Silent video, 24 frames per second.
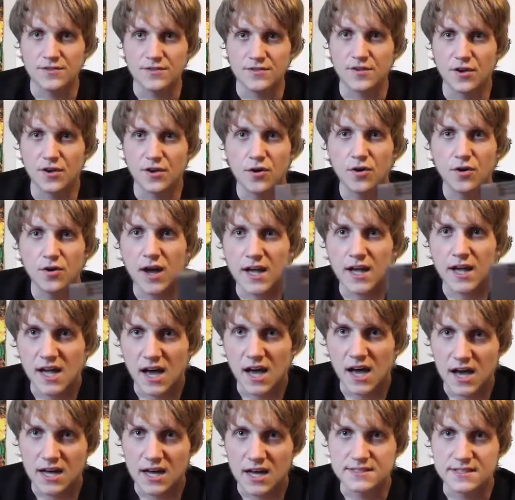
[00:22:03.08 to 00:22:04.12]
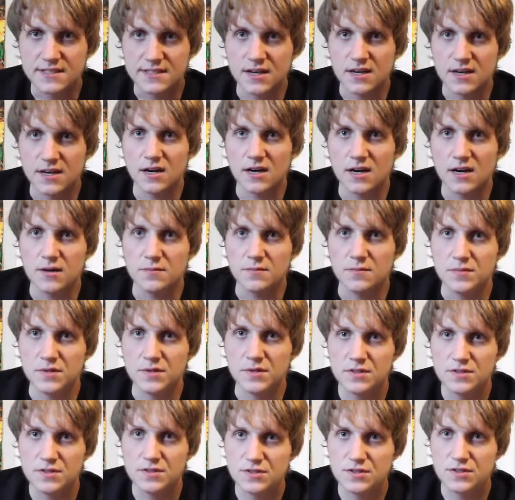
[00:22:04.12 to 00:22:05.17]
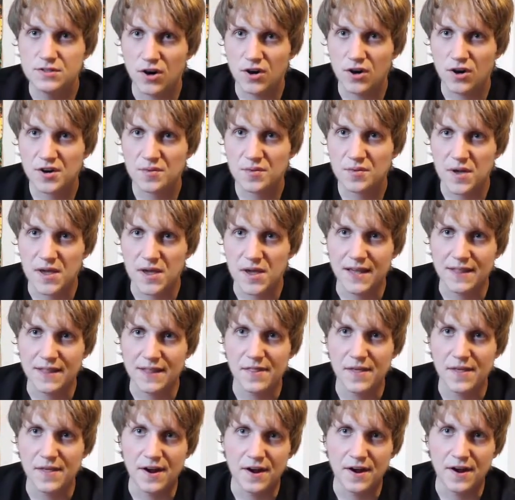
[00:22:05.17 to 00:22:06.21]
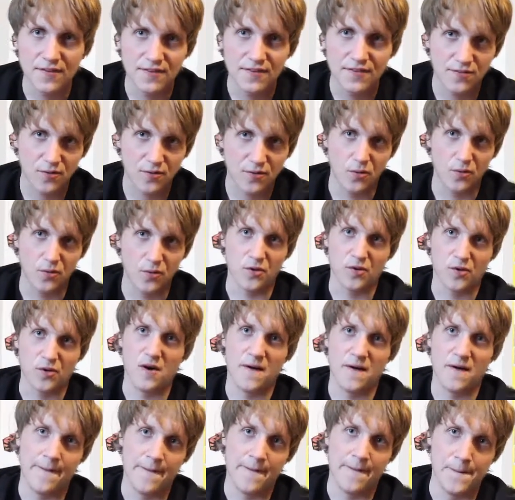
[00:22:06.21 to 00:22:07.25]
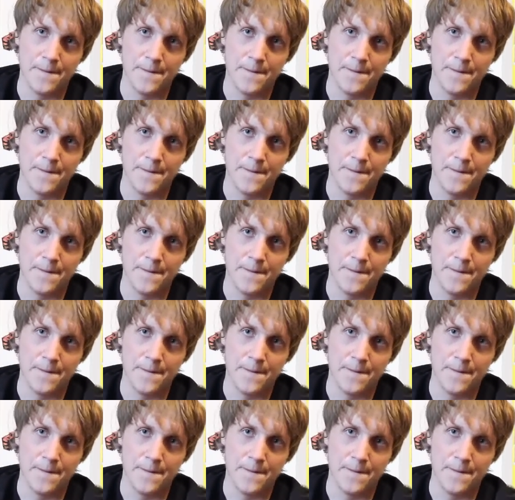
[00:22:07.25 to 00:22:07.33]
and so I got Darkman there for